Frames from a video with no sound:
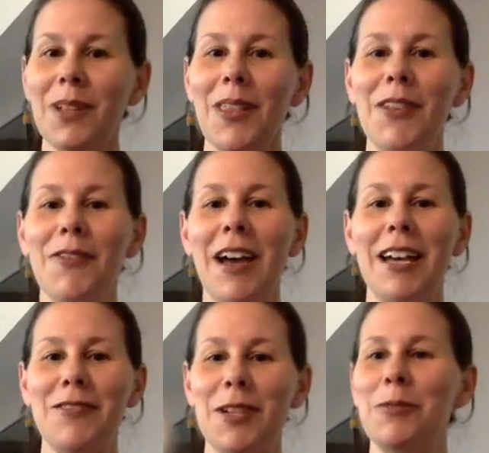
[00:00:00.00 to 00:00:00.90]
the
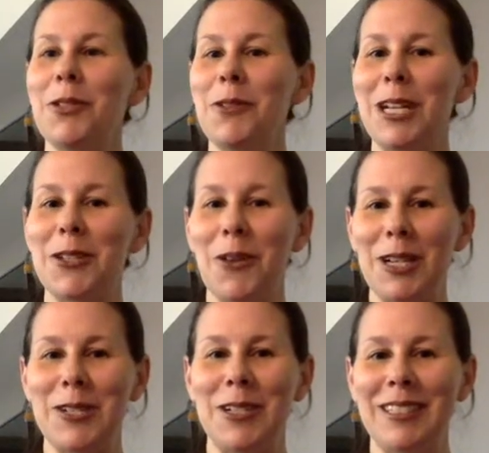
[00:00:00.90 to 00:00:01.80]
5 WH
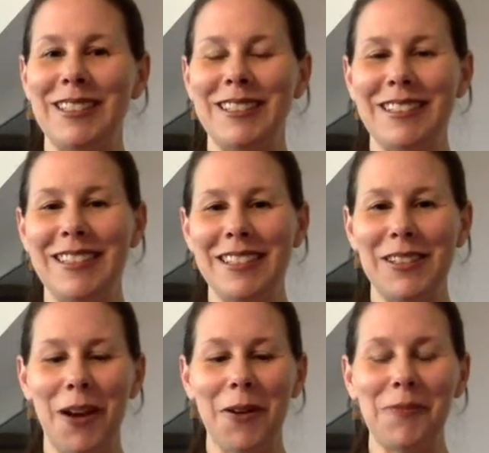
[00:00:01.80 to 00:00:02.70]
questions.
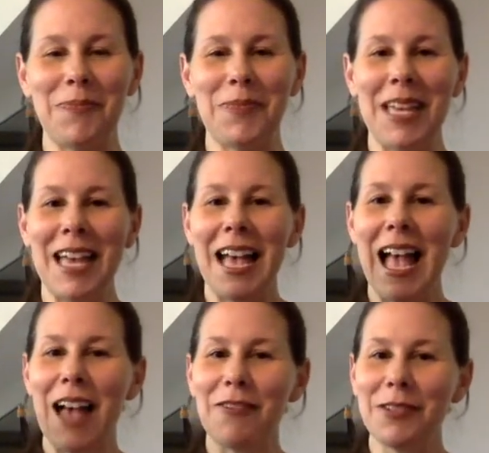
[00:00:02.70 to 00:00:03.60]
So
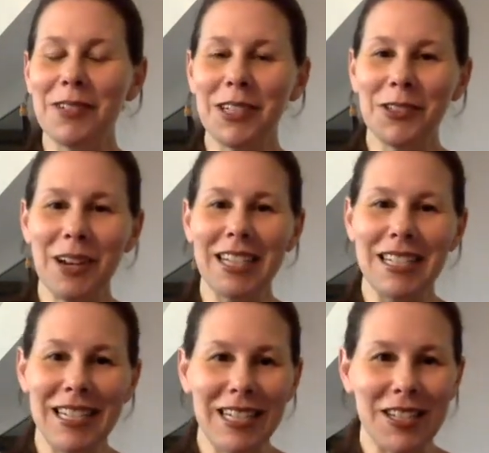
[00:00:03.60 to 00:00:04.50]
everyone who I
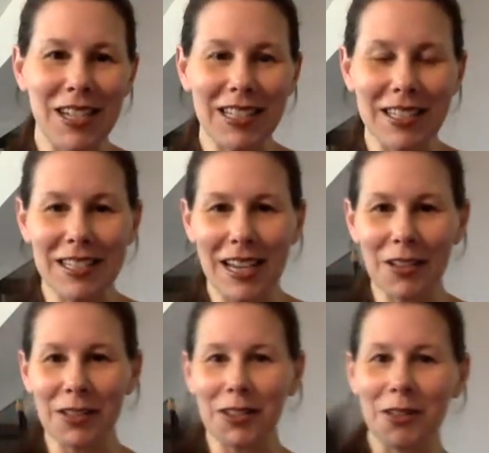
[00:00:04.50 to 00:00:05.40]
teach gets to
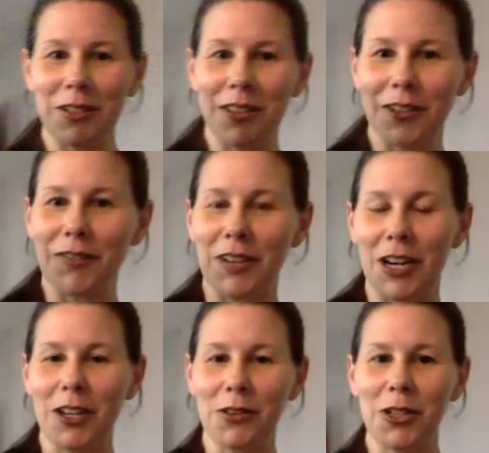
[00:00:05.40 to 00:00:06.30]
download their
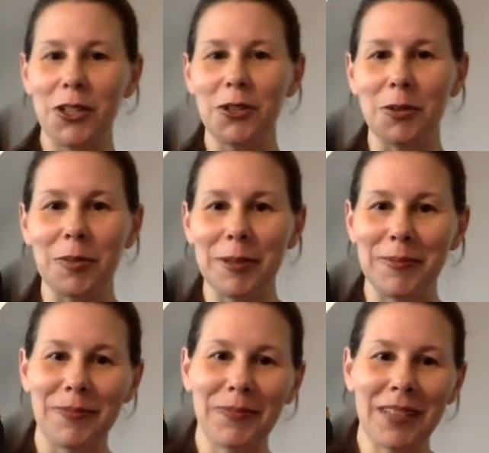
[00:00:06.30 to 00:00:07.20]
very own cube.
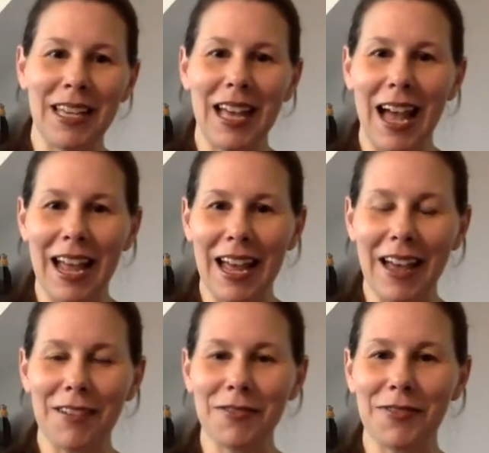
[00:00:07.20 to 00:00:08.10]
I
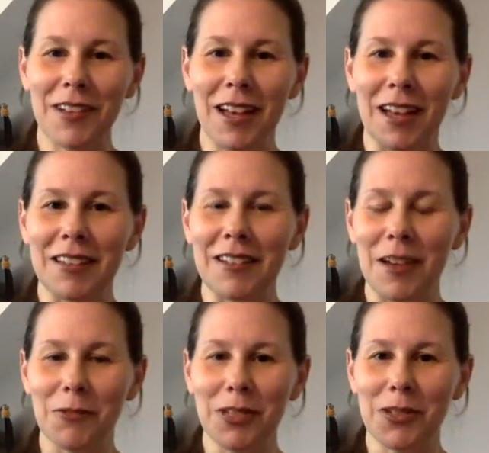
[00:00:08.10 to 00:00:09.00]
have
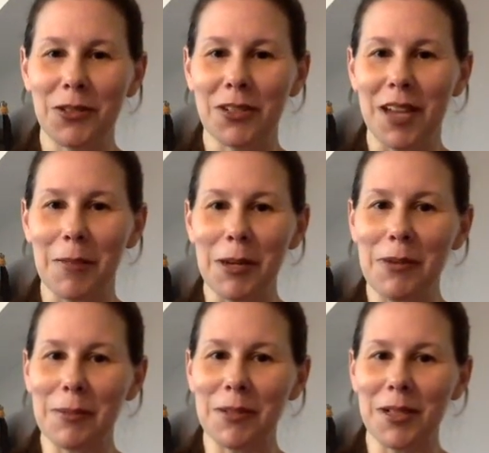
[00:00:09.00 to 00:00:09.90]
a resource on my
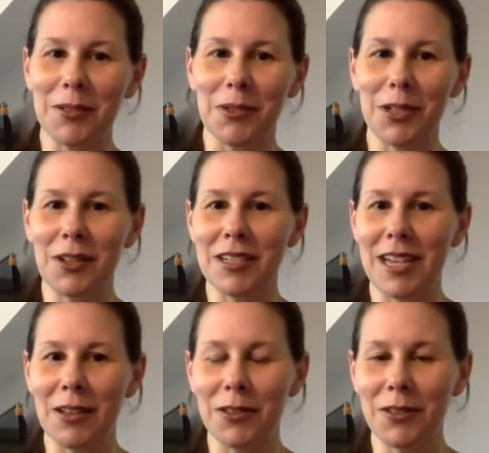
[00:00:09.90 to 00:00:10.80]
website where you can
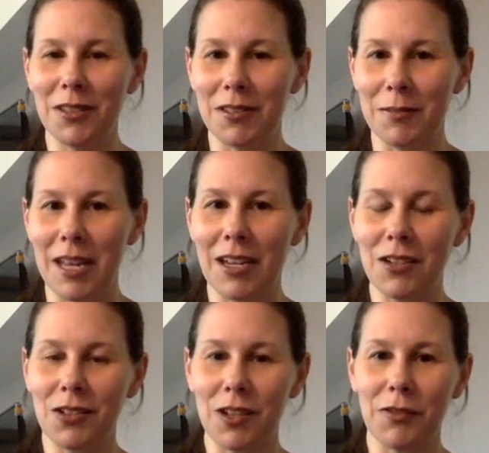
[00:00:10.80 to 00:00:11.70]
download this and make it
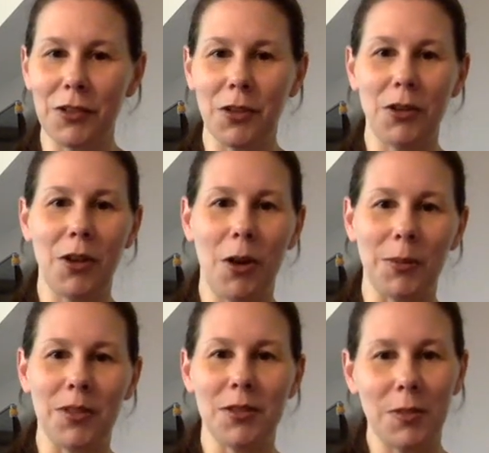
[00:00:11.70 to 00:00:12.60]
yourself in your own home.
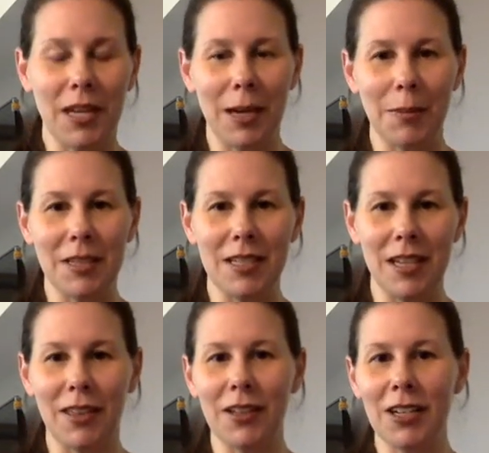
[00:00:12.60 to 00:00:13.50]
Since we can't be
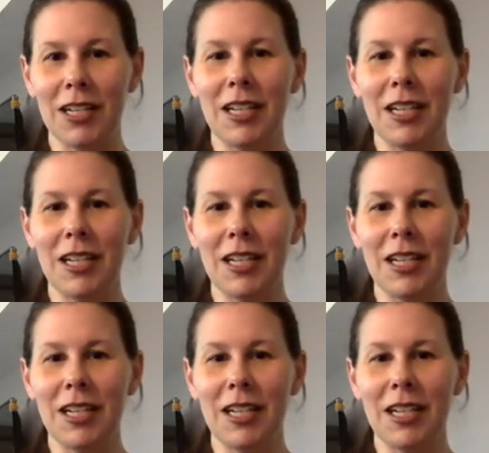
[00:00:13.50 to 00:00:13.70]
together